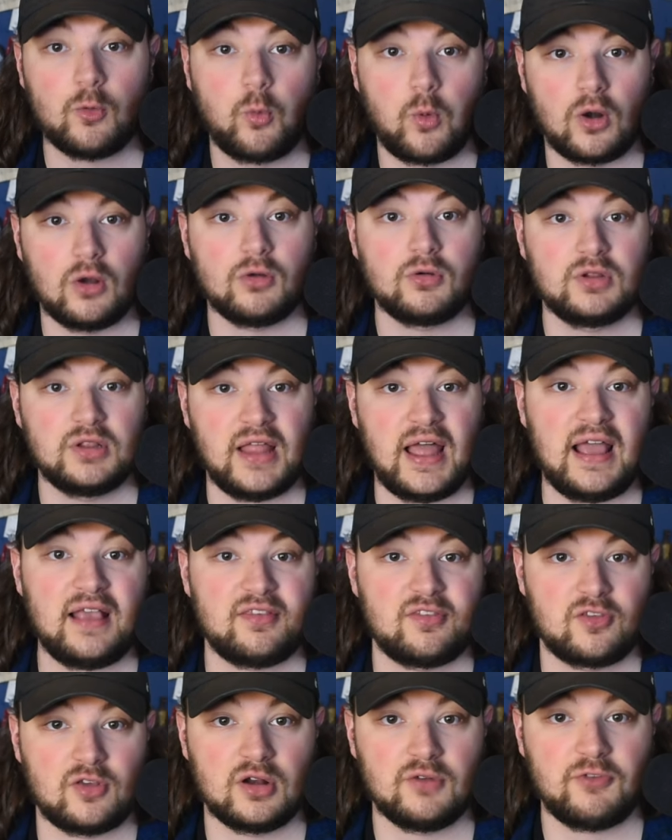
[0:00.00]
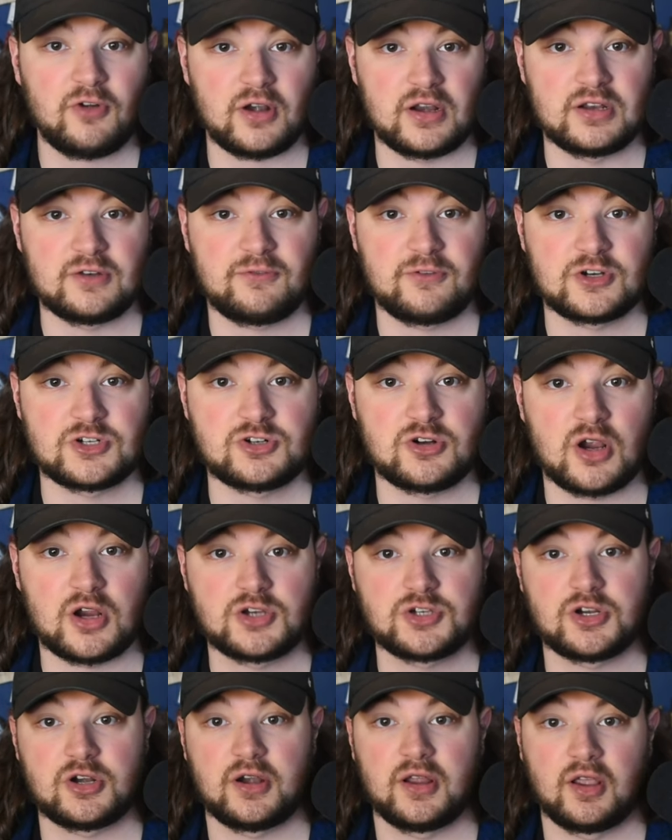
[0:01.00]
world-class server
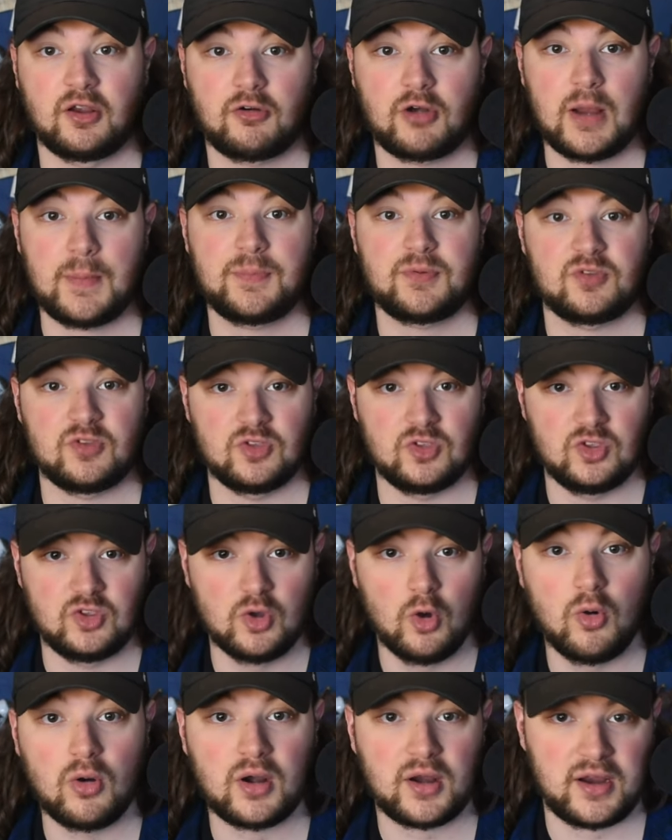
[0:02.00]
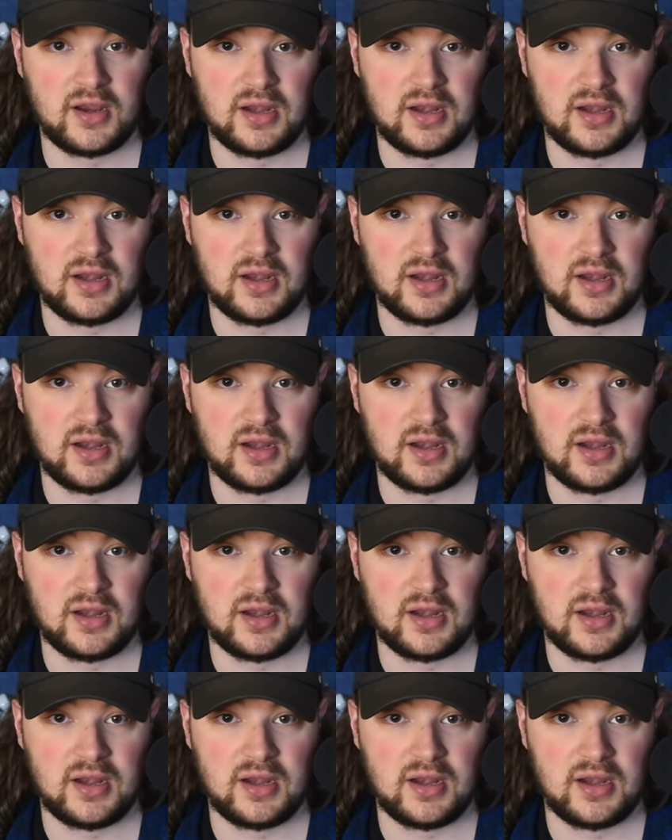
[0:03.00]
infrastructure encrypts your